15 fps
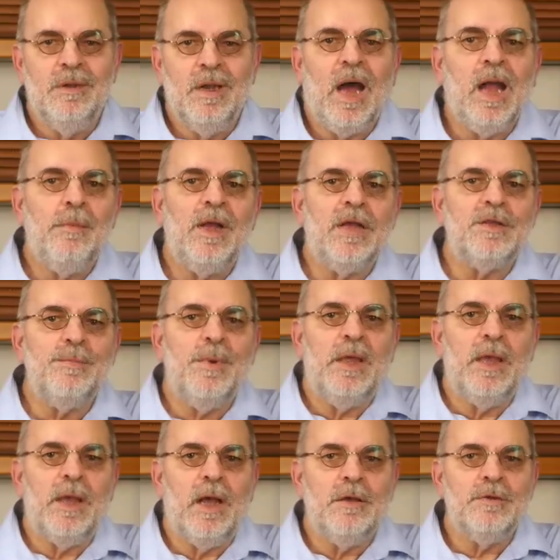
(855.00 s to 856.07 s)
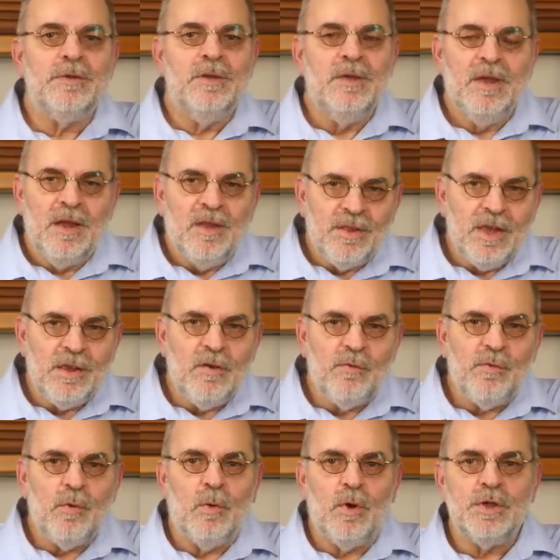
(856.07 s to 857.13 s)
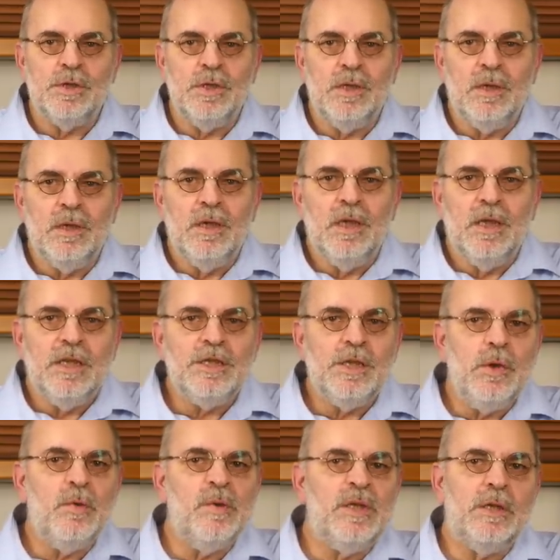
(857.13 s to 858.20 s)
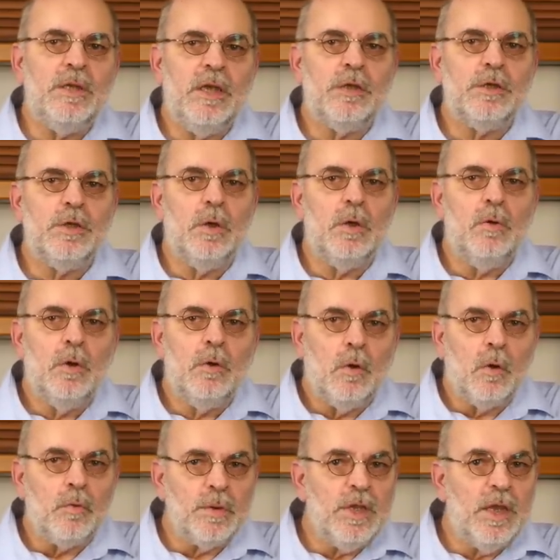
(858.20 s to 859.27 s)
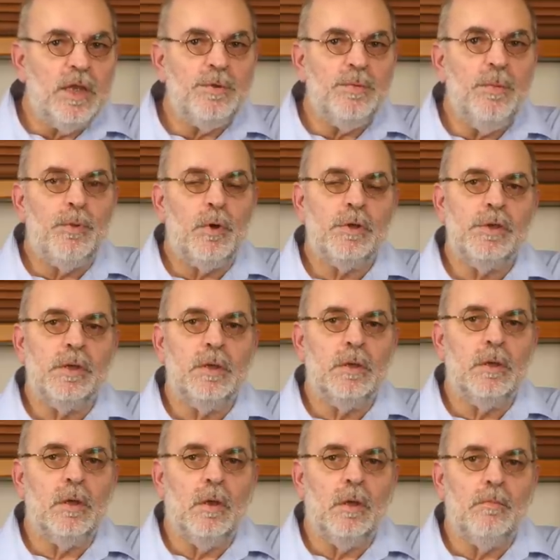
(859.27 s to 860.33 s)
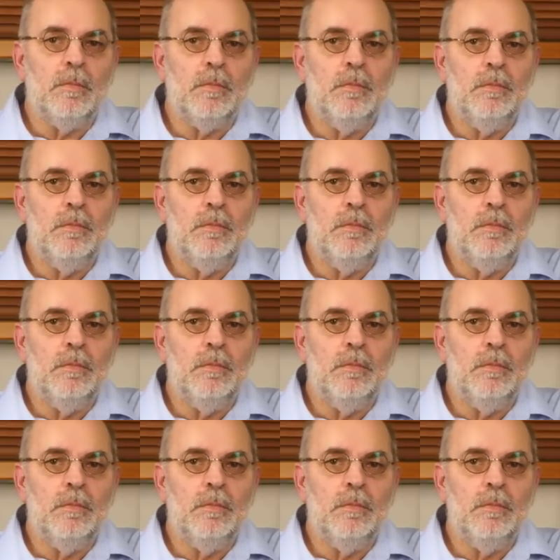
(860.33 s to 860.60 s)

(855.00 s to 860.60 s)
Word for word: I'm Hans Beekhuizen, thank you for watching, and see you in the next show or on the H B project dot com.